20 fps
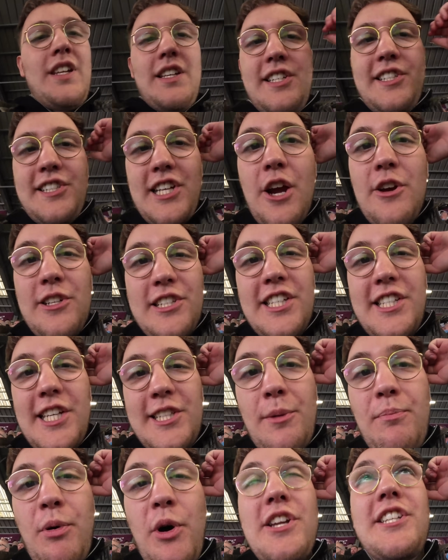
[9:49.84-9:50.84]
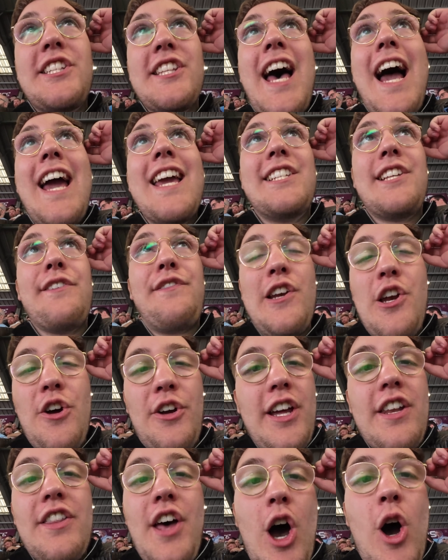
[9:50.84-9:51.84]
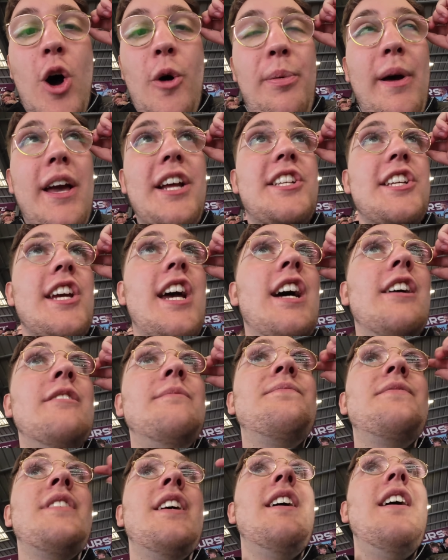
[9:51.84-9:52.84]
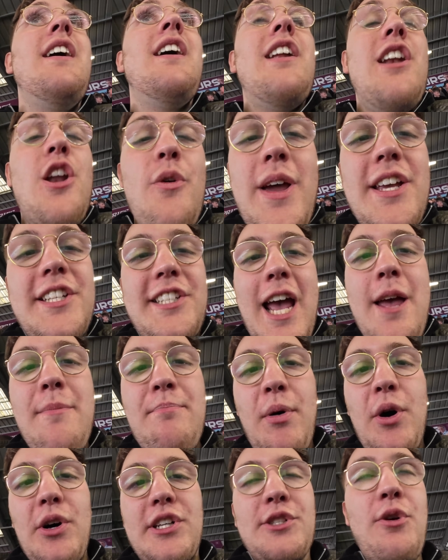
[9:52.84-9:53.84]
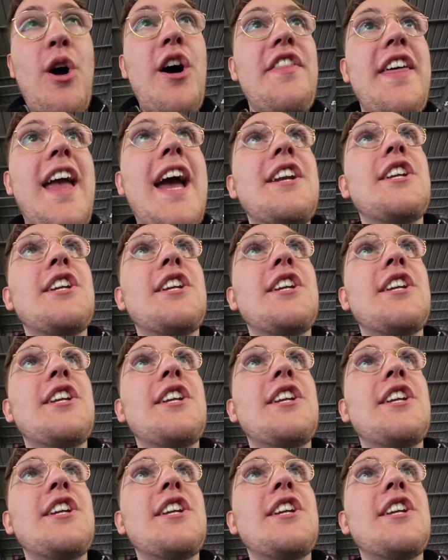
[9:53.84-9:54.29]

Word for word: Seriously disappointed. that is if you look at the whole picture. Luiz getting books right at the